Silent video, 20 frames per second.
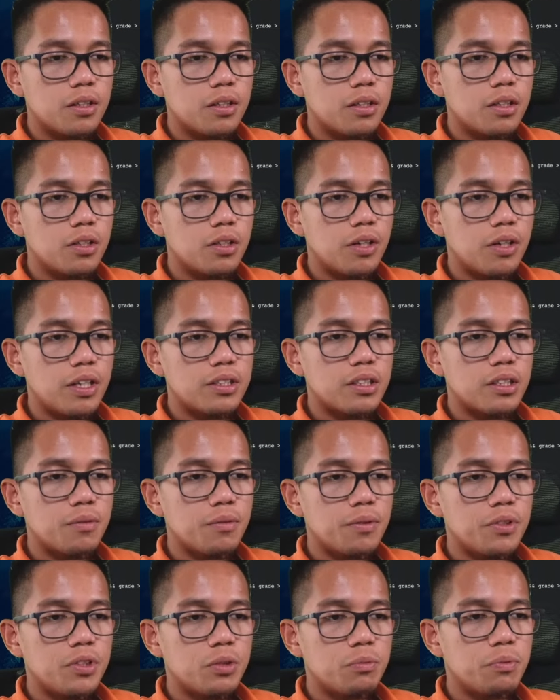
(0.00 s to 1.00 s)
You're asking about
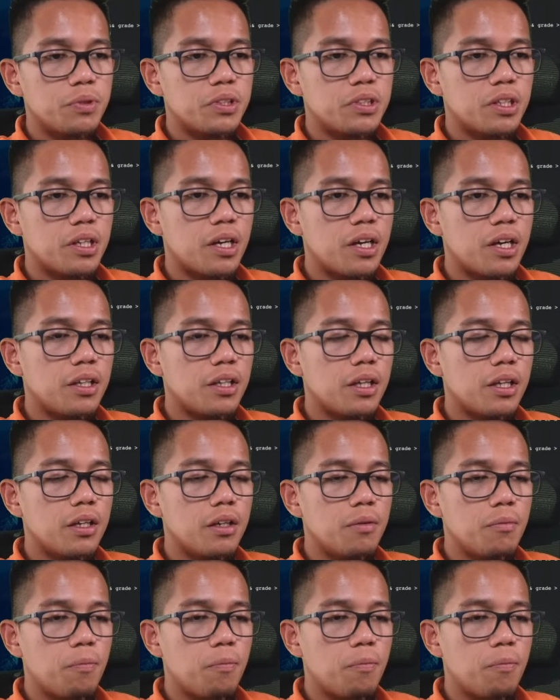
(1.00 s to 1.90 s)
this percent I thing.